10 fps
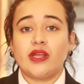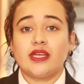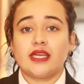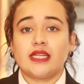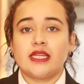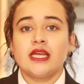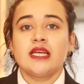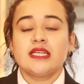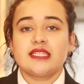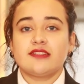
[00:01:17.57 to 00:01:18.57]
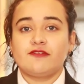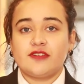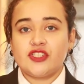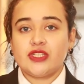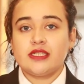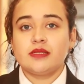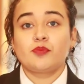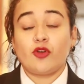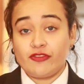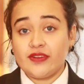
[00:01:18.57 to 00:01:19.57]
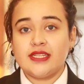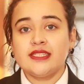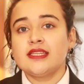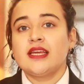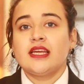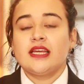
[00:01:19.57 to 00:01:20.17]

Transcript: bring in sufficient profits.